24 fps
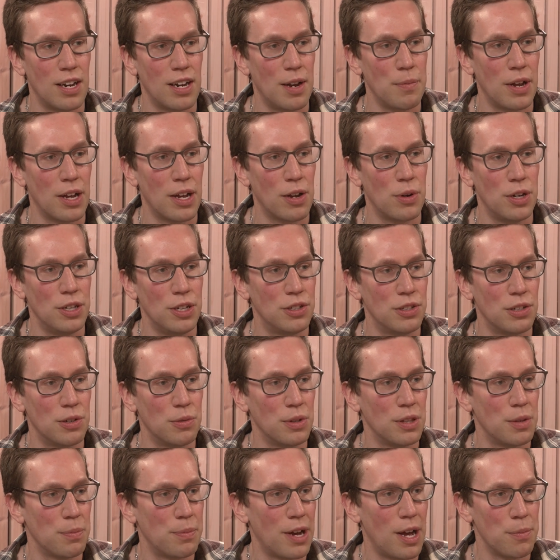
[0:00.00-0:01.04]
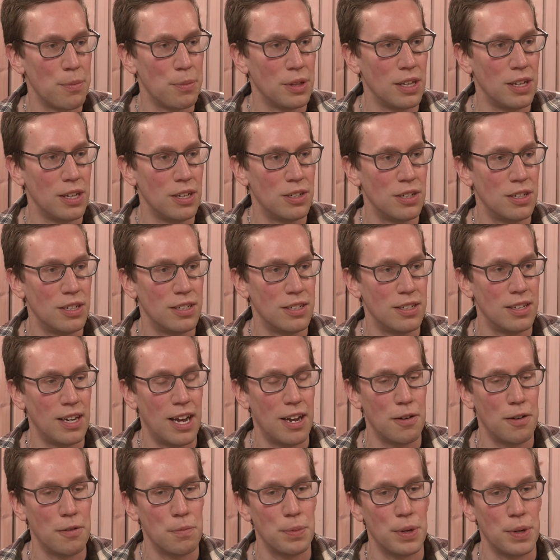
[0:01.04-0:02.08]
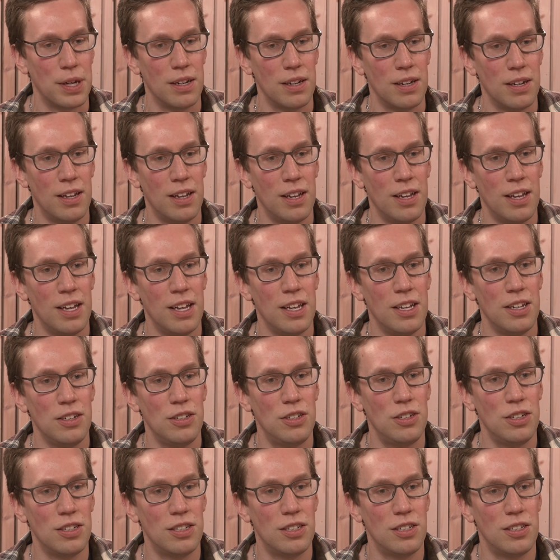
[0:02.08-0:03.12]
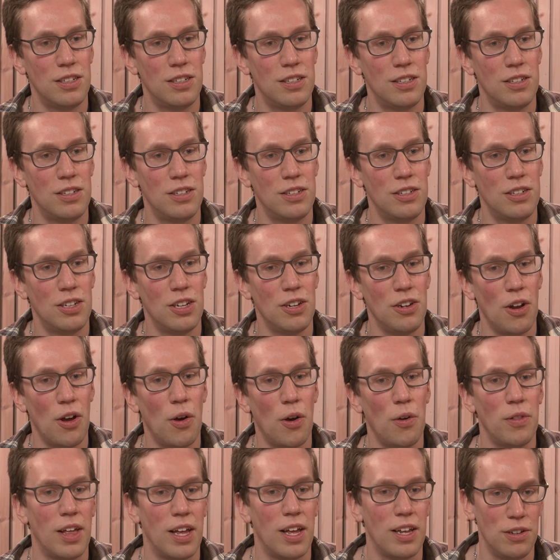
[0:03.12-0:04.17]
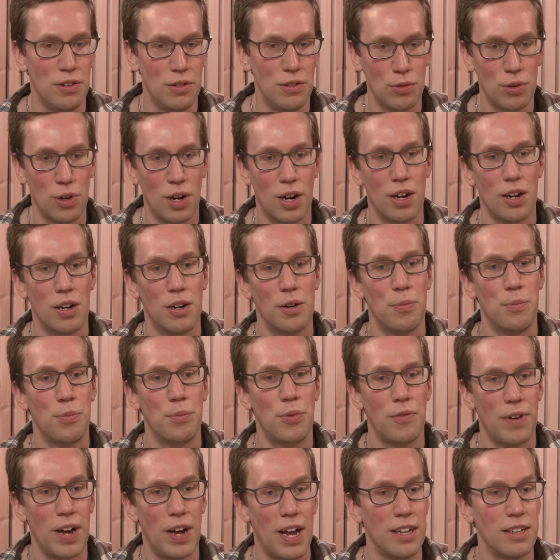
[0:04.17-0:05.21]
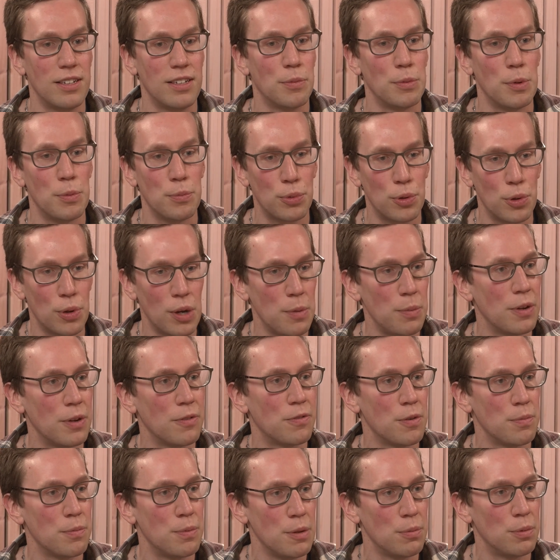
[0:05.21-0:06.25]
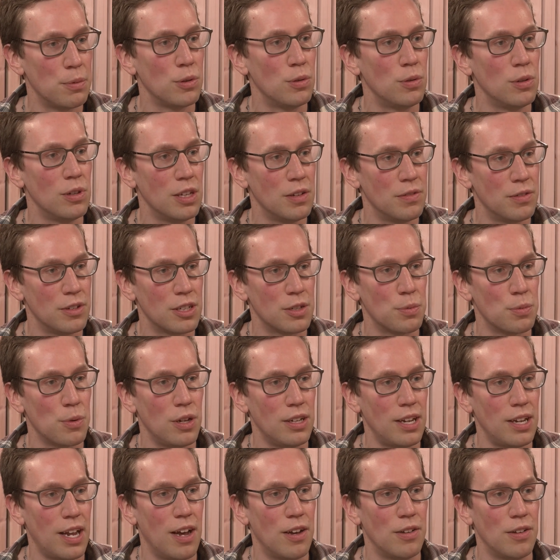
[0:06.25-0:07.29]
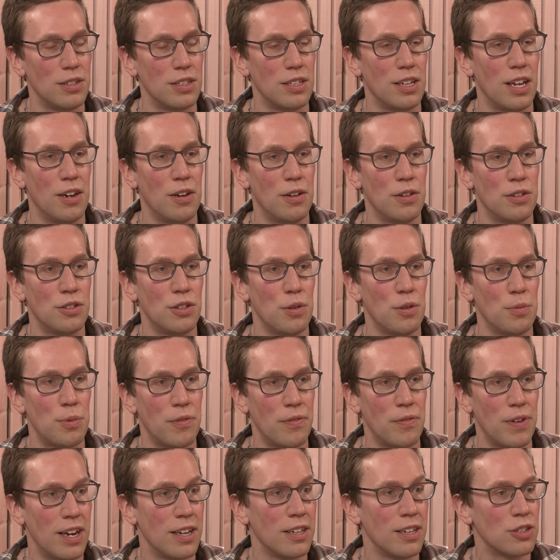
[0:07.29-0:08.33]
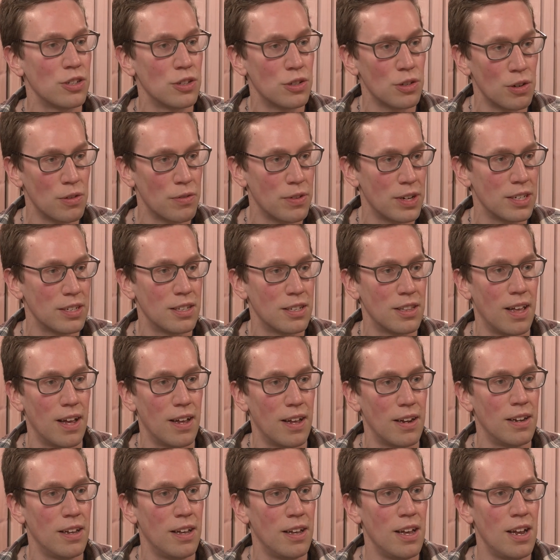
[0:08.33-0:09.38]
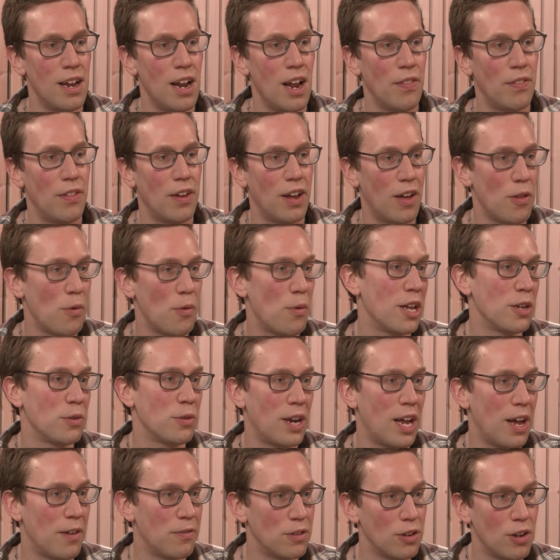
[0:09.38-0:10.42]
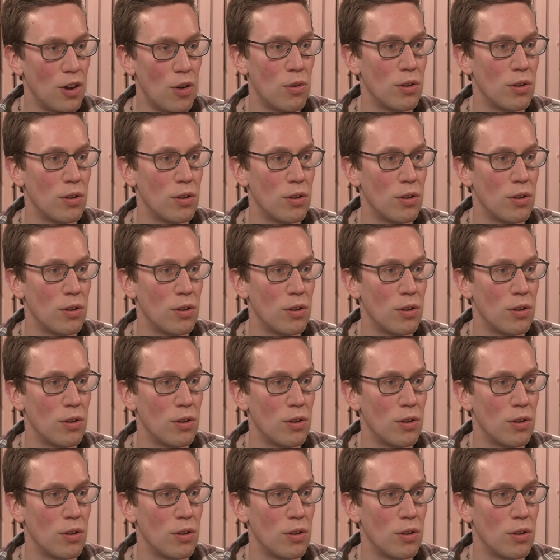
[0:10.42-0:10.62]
I'm not quite sure what the population is now, but just to know that you are providing some employment for people who live in small towns and also providing a service that they otherwise would have to go a